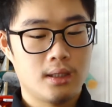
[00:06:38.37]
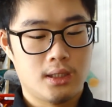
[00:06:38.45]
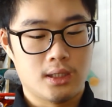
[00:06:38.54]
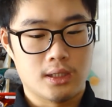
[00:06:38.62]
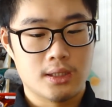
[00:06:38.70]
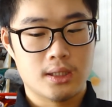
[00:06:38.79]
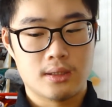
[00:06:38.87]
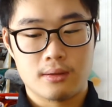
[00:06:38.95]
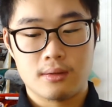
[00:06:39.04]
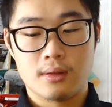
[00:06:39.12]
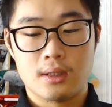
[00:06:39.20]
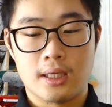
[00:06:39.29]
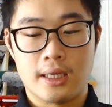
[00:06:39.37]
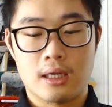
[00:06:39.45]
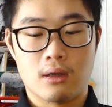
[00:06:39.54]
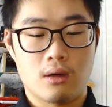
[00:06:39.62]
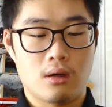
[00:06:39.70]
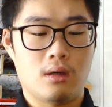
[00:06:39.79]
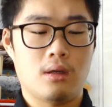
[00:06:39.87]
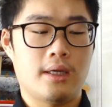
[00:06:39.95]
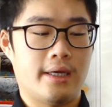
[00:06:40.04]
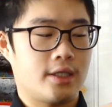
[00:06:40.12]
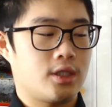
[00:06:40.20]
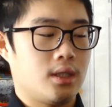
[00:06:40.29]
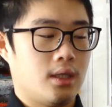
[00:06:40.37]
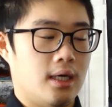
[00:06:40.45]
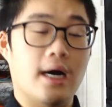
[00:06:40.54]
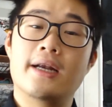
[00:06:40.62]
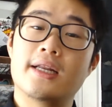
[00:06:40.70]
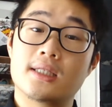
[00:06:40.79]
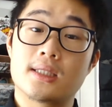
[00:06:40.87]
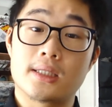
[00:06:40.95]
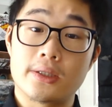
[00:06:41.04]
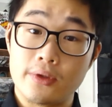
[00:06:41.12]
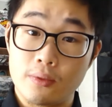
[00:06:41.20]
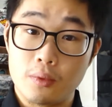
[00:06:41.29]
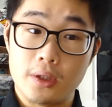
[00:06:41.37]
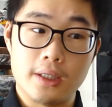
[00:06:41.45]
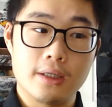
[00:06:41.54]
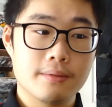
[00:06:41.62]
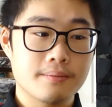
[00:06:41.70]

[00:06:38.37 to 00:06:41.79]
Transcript: Just cutting out all the extra unnecessary wood.